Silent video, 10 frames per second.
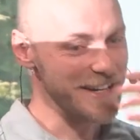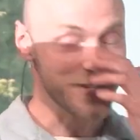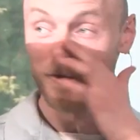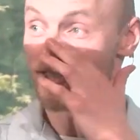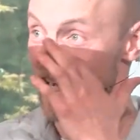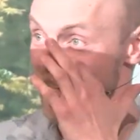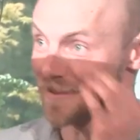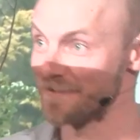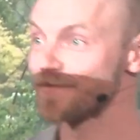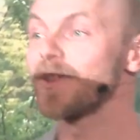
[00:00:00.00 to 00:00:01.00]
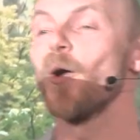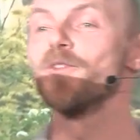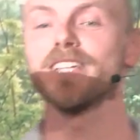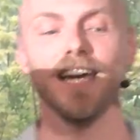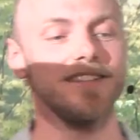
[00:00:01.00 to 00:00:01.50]
is ontketen.
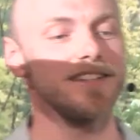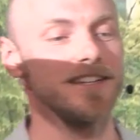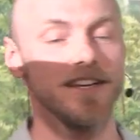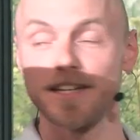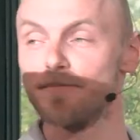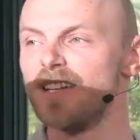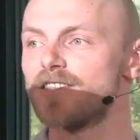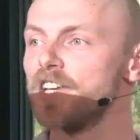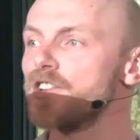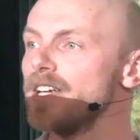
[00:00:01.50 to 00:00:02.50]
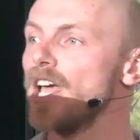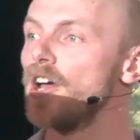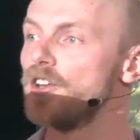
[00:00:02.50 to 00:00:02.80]
Ontketen, it means literally